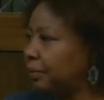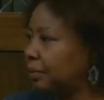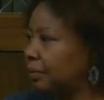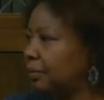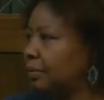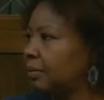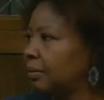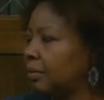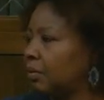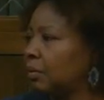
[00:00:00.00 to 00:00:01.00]

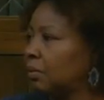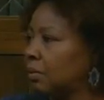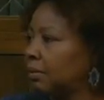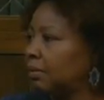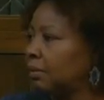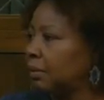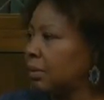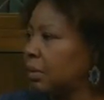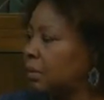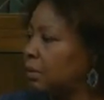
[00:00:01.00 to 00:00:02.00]

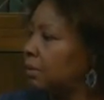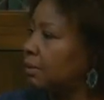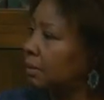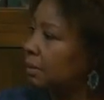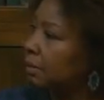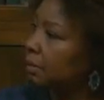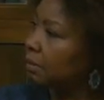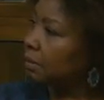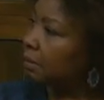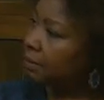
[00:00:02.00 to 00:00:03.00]

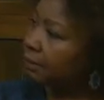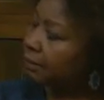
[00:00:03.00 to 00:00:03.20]
(not speaking)